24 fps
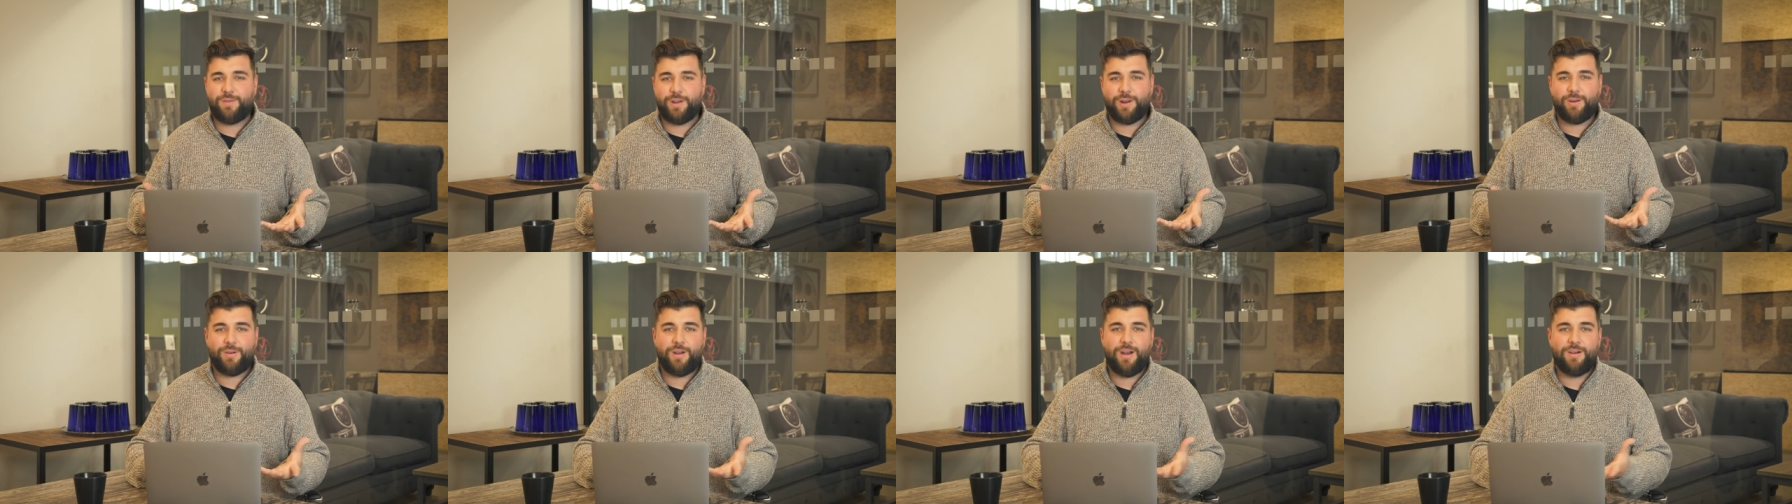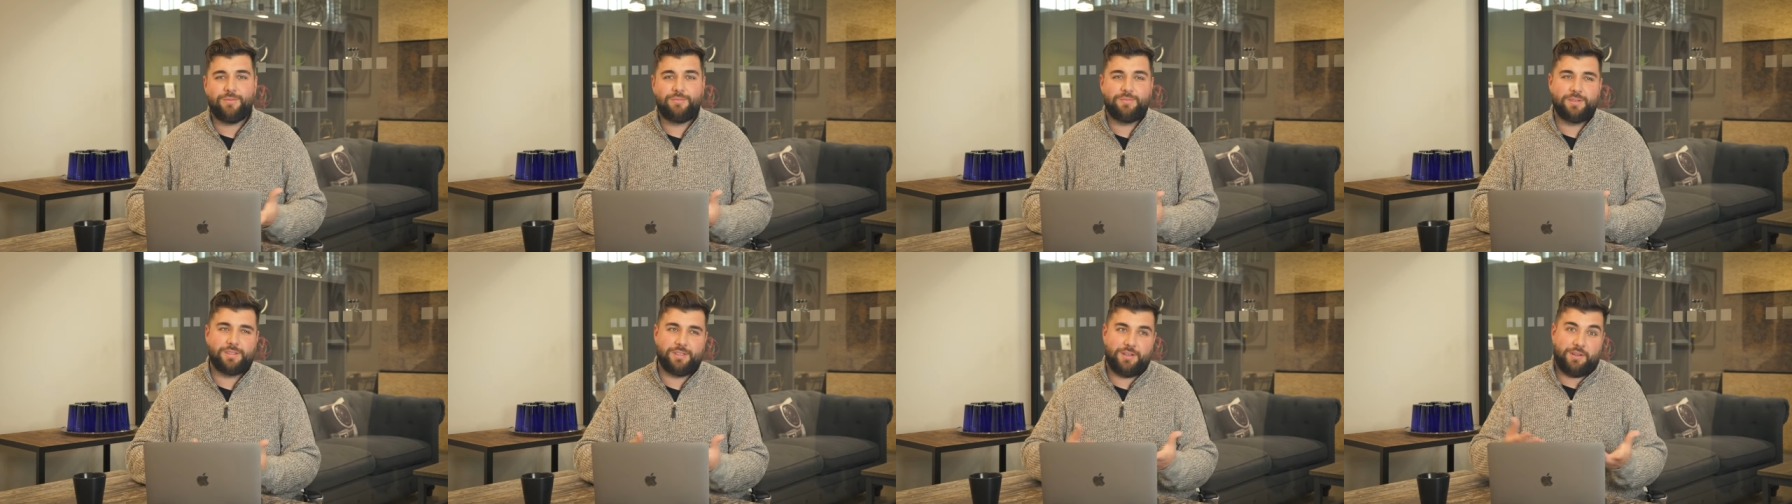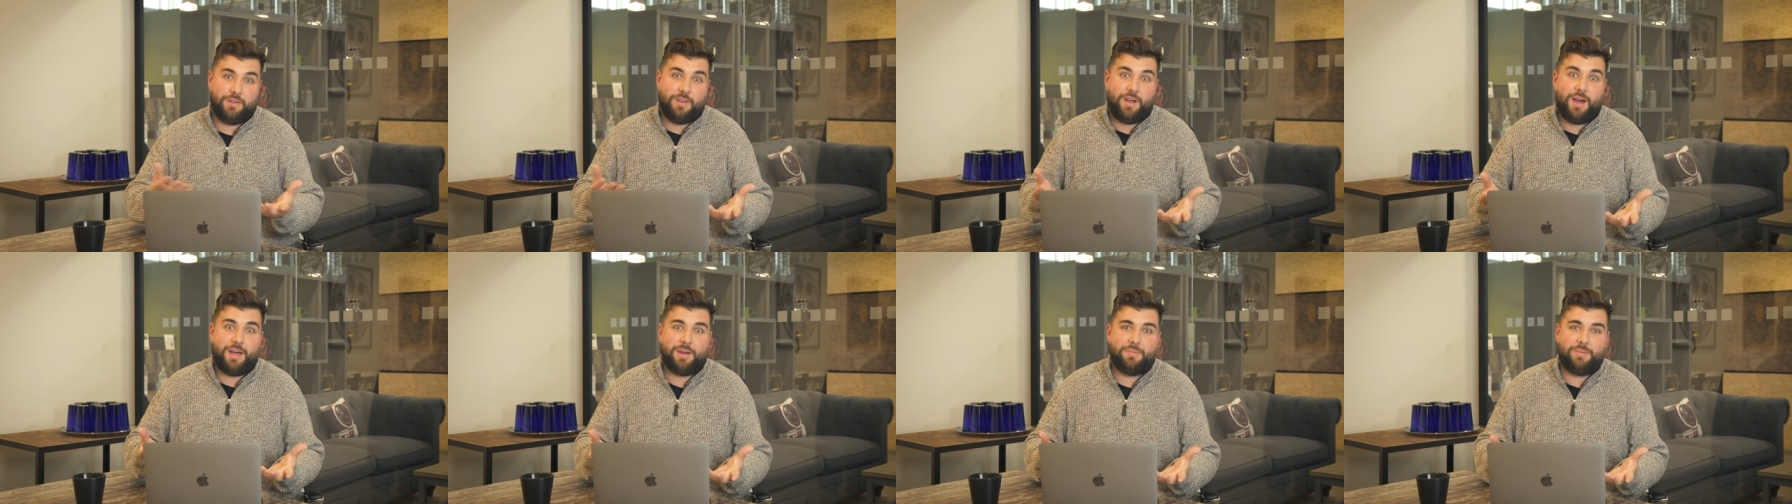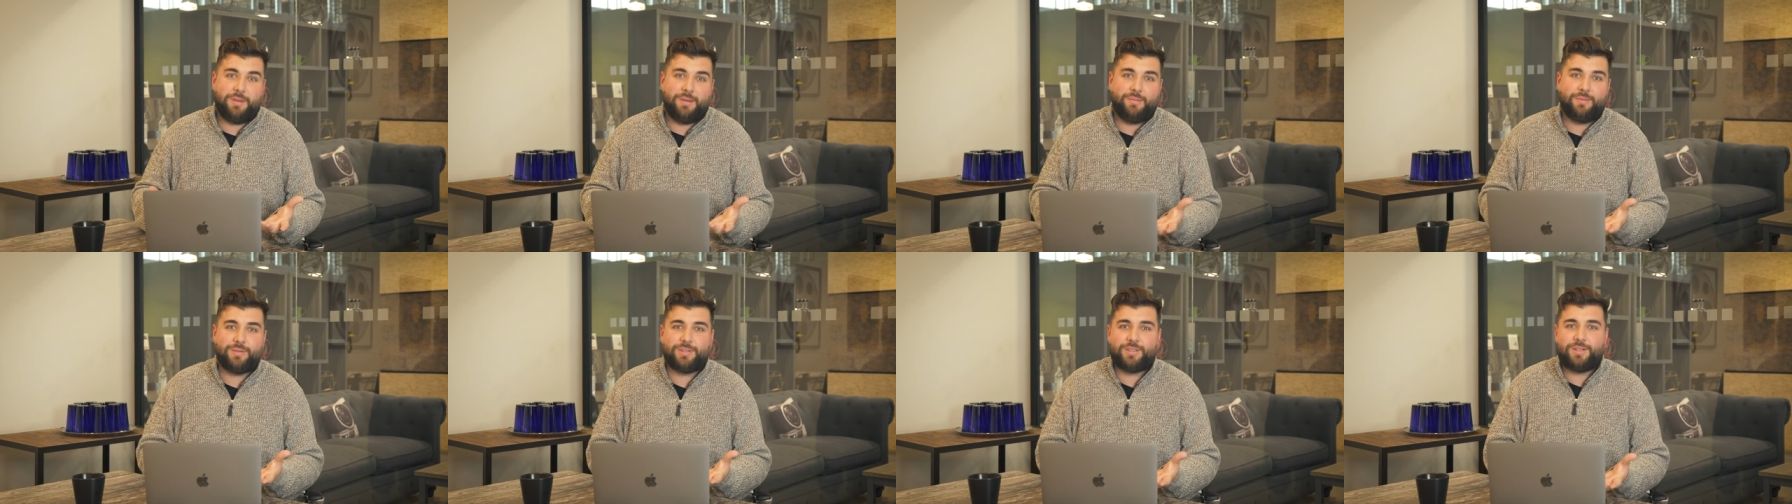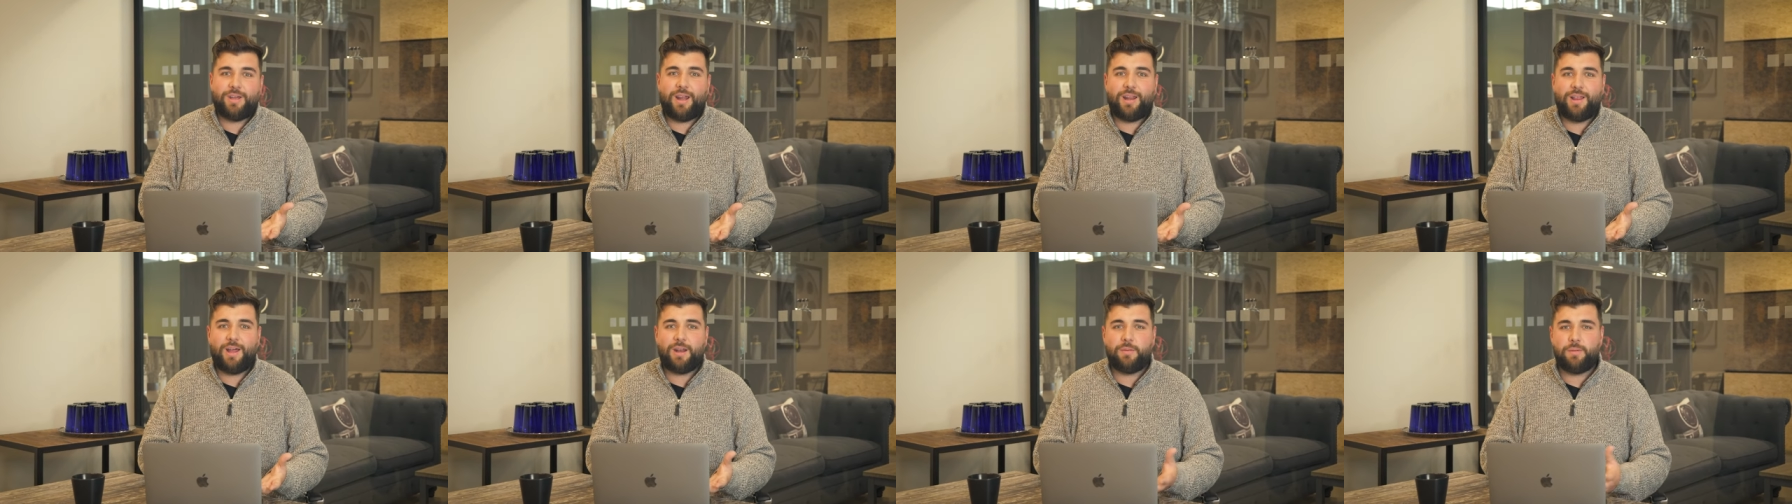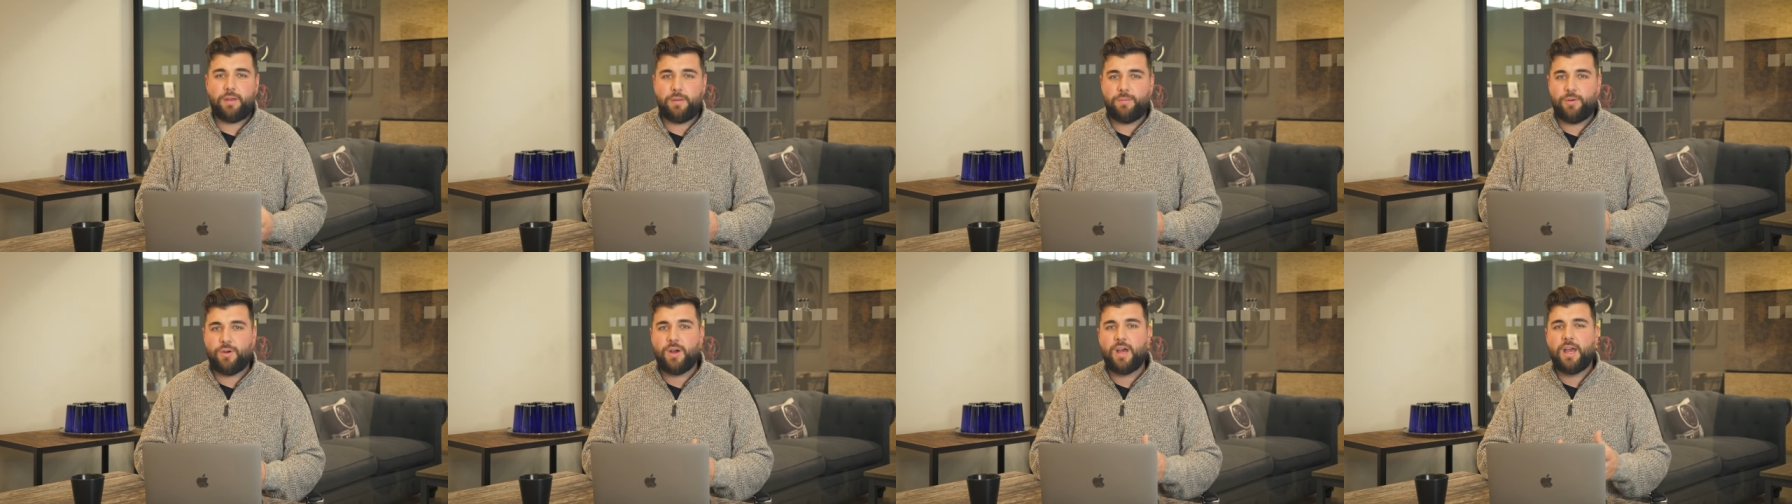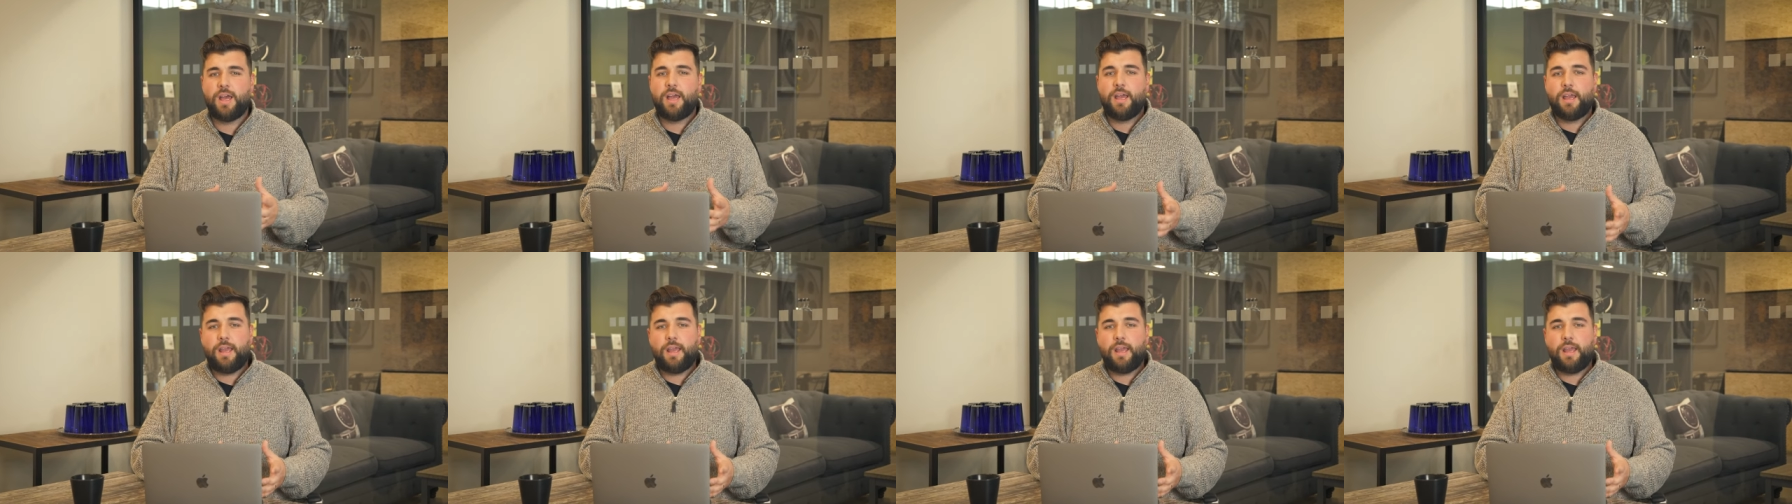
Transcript: figure out, is it a lot of people? Is it not a lot of people?